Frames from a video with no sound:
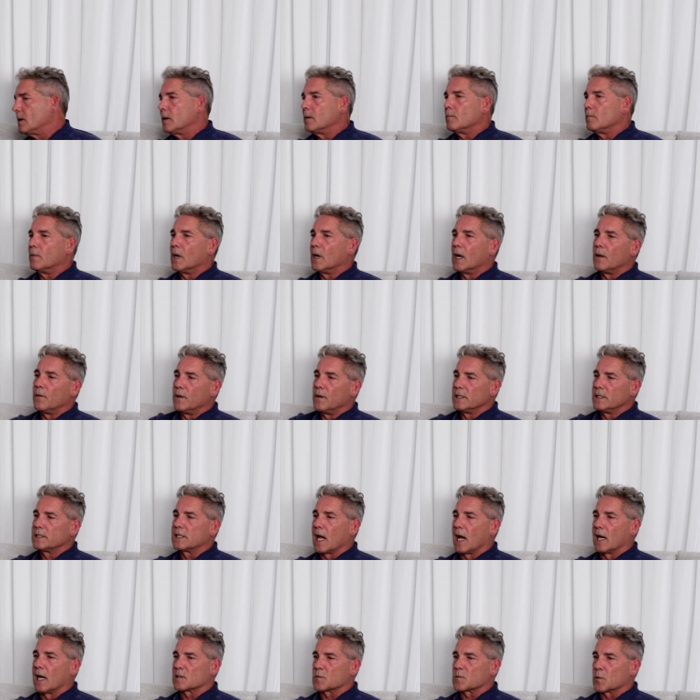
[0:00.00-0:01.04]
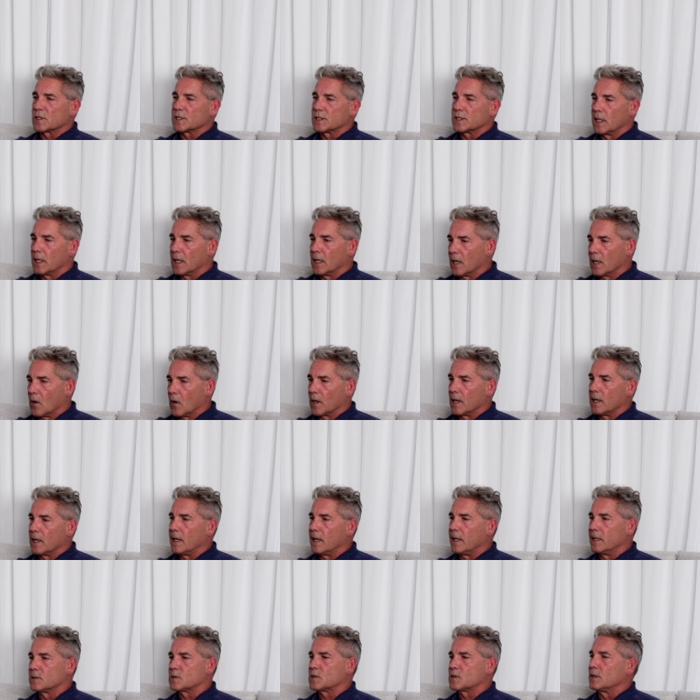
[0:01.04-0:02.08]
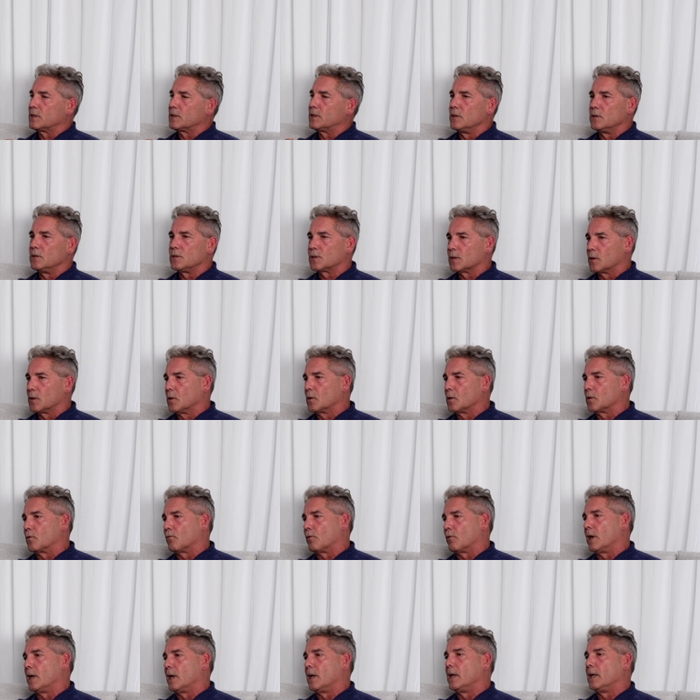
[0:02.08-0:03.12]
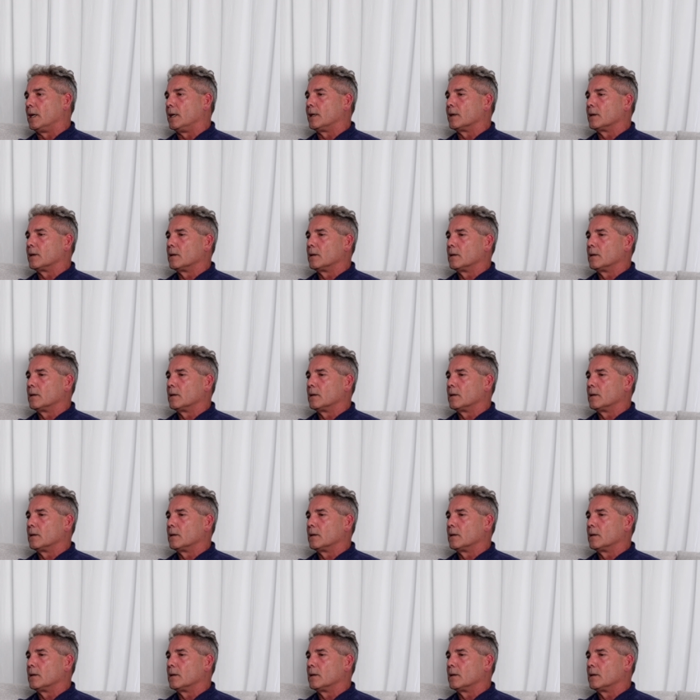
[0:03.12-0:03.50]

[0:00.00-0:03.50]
But these guys were sitting on an institutional grade.